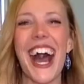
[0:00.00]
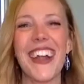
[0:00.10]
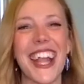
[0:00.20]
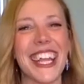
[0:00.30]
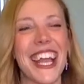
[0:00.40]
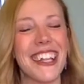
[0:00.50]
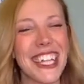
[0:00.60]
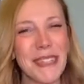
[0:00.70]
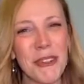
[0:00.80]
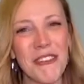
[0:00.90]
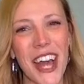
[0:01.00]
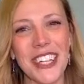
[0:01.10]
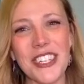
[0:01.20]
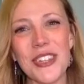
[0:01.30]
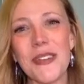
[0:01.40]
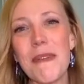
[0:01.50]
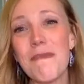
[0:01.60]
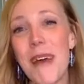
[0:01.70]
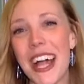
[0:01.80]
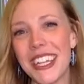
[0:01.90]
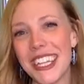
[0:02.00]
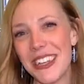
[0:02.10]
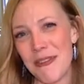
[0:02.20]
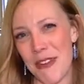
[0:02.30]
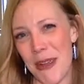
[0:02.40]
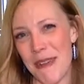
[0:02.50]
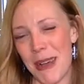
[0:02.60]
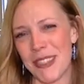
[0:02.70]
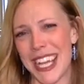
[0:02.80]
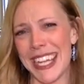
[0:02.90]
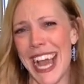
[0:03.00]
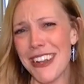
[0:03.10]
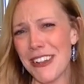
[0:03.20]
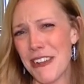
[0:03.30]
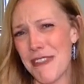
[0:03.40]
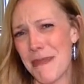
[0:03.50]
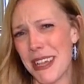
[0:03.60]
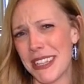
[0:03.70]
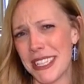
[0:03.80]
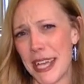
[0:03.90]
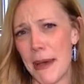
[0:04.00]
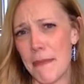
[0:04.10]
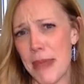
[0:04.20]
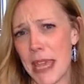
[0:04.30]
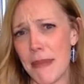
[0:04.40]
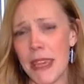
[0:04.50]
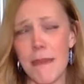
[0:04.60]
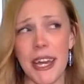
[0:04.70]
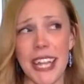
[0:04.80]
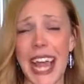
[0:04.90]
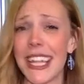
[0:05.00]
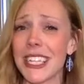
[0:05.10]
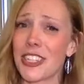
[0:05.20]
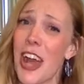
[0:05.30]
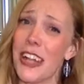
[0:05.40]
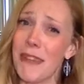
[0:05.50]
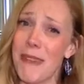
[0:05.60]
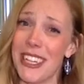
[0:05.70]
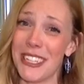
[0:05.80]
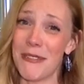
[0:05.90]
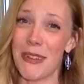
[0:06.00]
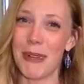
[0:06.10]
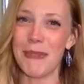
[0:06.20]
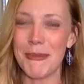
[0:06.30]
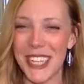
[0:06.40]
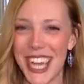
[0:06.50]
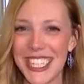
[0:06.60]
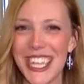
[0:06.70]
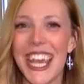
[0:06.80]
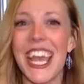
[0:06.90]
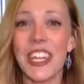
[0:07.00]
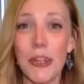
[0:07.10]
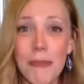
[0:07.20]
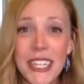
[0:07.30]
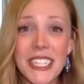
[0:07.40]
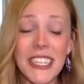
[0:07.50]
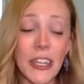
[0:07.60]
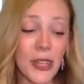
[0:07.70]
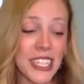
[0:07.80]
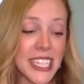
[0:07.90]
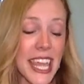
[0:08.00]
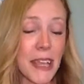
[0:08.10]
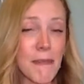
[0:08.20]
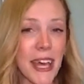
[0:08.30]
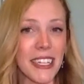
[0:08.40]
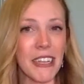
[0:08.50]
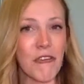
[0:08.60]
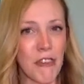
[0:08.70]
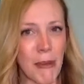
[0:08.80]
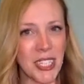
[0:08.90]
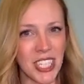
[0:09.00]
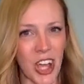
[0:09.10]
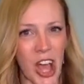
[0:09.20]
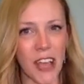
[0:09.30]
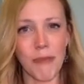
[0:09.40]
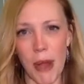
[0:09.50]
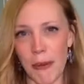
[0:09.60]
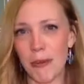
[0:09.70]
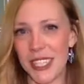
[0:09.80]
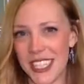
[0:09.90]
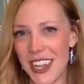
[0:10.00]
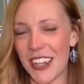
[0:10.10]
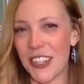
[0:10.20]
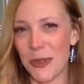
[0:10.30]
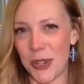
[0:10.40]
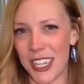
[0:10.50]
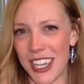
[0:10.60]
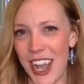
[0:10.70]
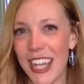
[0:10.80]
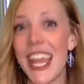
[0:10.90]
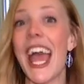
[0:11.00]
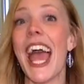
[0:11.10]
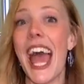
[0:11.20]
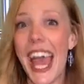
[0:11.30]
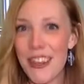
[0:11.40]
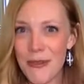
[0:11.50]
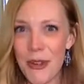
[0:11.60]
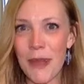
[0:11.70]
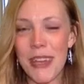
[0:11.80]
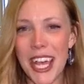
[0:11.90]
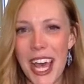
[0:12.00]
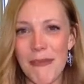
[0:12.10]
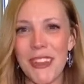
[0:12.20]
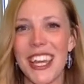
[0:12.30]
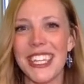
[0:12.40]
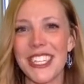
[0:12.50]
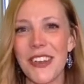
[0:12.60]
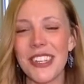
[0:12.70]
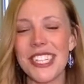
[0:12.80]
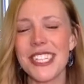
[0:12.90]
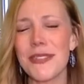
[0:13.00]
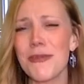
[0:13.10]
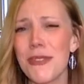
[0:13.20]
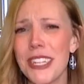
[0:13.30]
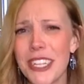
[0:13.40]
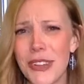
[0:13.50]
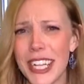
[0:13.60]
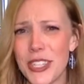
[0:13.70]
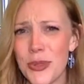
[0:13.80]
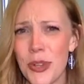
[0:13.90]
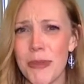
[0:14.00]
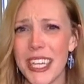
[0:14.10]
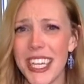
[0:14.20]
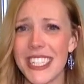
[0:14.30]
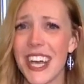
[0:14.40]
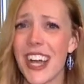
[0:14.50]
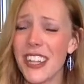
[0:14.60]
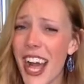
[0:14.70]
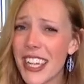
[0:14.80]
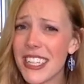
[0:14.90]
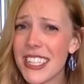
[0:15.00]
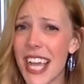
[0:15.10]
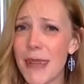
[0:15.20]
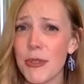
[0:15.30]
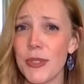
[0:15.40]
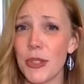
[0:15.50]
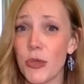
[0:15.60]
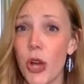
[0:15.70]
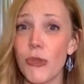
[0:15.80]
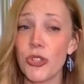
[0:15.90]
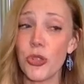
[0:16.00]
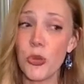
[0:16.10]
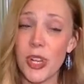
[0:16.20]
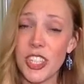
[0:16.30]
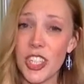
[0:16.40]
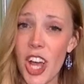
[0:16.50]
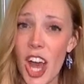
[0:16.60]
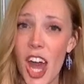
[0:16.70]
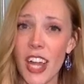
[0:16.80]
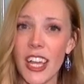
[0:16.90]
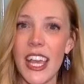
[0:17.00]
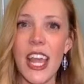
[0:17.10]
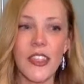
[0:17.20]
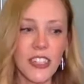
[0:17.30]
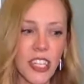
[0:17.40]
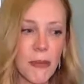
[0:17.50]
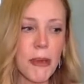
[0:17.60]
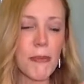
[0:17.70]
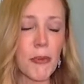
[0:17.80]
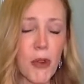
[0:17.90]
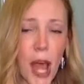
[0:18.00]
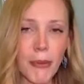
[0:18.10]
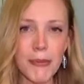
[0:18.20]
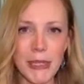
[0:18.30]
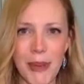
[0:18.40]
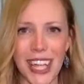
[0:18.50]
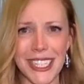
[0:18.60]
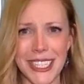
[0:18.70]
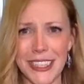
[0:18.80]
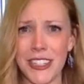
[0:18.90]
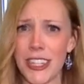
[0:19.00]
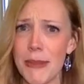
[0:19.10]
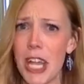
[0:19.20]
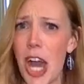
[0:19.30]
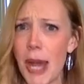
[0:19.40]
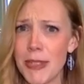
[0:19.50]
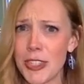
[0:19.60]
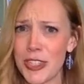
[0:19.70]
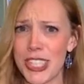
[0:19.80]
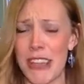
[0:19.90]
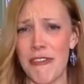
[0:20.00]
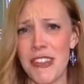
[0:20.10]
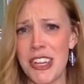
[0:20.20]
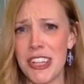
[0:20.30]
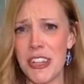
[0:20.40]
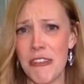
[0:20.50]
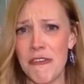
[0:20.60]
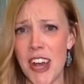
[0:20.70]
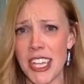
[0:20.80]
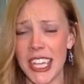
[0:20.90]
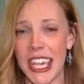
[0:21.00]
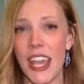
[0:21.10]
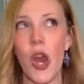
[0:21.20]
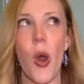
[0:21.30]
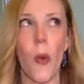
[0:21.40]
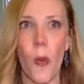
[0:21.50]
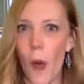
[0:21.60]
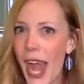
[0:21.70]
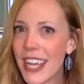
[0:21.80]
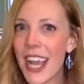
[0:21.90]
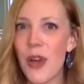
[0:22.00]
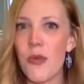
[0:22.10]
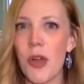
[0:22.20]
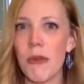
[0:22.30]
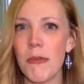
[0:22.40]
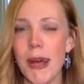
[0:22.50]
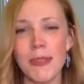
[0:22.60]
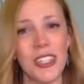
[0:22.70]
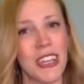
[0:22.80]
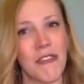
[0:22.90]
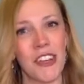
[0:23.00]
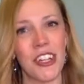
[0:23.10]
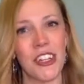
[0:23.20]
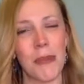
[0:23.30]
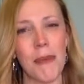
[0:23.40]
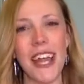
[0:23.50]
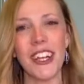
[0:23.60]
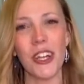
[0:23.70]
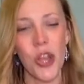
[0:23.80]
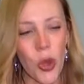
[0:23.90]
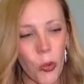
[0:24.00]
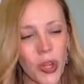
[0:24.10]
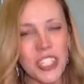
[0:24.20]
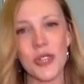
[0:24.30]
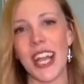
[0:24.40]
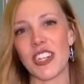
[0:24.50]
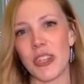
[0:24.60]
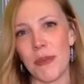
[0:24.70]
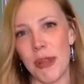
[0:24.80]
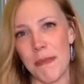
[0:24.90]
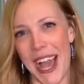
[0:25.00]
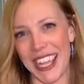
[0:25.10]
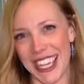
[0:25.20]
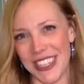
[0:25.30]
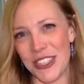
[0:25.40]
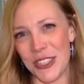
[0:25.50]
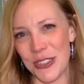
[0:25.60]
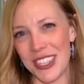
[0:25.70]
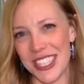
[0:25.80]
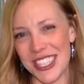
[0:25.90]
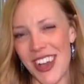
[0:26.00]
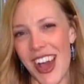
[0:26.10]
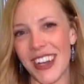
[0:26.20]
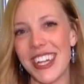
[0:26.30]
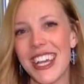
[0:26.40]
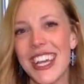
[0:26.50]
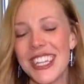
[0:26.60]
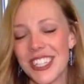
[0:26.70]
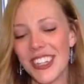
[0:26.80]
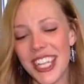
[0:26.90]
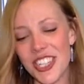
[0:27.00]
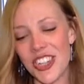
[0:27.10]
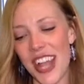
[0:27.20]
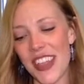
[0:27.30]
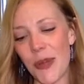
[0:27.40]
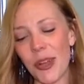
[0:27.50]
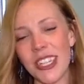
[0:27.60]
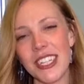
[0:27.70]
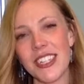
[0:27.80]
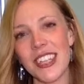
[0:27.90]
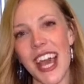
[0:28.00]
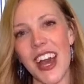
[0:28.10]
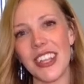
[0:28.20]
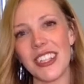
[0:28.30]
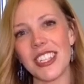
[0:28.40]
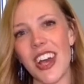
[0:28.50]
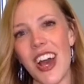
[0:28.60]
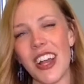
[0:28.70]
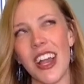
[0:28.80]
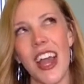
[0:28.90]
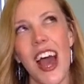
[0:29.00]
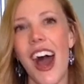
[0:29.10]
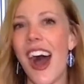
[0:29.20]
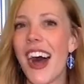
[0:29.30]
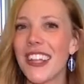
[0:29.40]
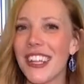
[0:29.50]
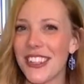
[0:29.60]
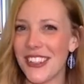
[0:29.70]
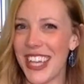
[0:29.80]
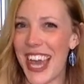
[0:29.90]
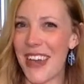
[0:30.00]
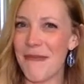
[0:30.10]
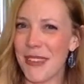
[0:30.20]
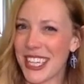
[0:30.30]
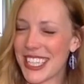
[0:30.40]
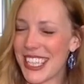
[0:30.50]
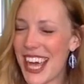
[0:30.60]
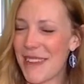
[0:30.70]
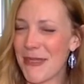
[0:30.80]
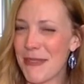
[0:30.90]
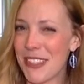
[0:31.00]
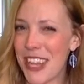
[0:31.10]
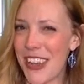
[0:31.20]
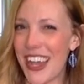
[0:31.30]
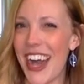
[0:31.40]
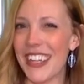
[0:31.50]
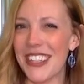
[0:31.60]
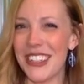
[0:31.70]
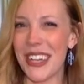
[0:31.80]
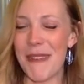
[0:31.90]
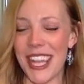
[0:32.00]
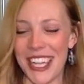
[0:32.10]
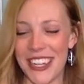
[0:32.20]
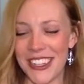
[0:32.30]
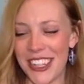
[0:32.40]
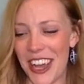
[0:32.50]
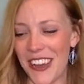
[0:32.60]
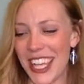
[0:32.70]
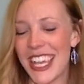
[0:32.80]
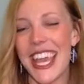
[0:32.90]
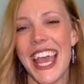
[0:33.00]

All right, now let's move on to melody warm-ups. And I don't know if I made this up, maybe, but I like to call them melody warm-ups because you're basically going to take a melody from a song, probably a song that you're working on, and warm it up. So this is a really great tool because a lot of the times when you go to a song, there's going to be problem spots in it. There's going to be obstacles that feel a little funky. Why not warm them up so they feel a little better once you actually put it back into the song? So let's try that. We're going to do that on the song Hallelujah, because a lot of people know it, Hallelujah by Leonard Cohen.